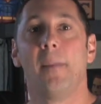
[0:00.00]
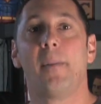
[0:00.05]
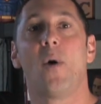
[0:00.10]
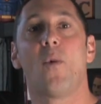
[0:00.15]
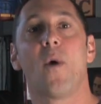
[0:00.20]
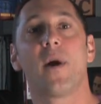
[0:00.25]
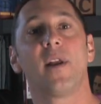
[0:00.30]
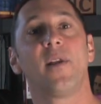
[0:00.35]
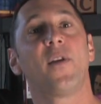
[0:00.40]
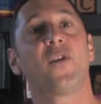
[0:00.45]

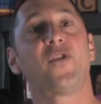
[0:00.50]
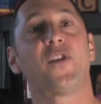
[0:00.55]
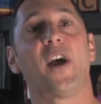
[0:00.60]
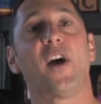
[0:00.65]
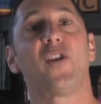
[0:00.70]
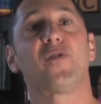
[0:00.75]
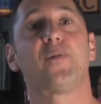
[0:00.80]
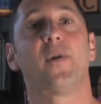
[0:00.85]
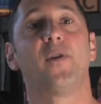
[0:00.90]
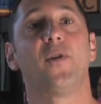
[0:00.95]
but one of the
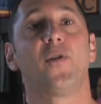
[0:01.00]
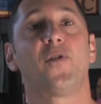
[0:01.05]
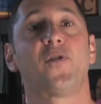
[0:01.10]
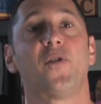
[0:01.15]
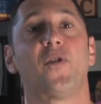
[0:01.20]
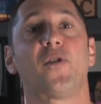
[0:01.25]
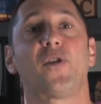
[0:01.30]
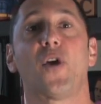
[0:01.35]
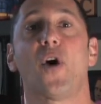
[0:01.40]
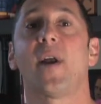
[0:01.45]
sales
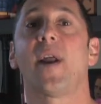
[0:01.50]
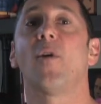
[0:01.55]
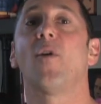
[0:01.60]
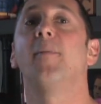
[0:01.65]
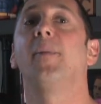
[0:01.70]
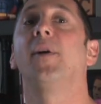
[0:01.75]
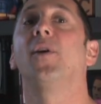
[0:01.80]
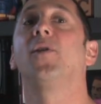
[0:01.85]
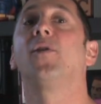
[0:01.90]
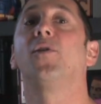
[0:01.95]
producers thought I
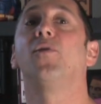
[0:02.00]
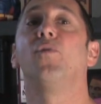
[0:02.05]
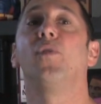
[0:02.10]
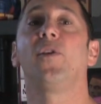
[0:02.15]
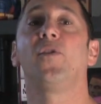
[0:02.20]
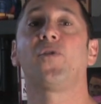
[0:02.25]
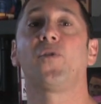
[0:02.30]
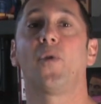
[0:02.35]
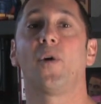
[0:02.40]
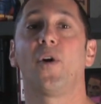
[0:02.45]
would be a good
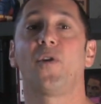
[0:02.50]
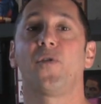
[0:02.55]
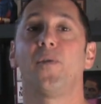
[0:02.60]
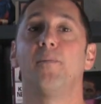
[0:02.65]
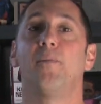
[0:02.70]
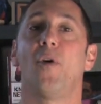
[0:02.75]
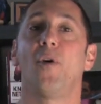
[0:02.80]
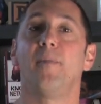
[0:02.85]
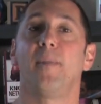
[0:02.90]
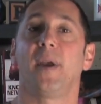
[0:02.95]
resource
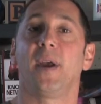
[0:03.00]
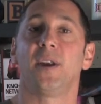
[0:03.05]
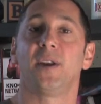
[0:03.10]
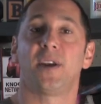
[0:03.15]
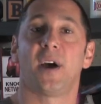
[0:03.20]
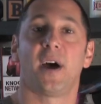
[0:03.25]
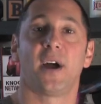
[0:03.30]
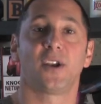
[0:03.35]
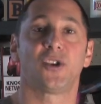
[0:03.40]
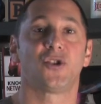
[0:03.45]
and put me in
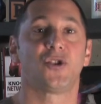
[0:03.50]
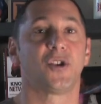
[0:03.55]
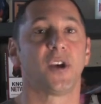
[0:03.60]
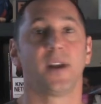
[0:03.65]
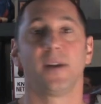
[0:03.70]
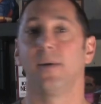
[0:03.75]
touch,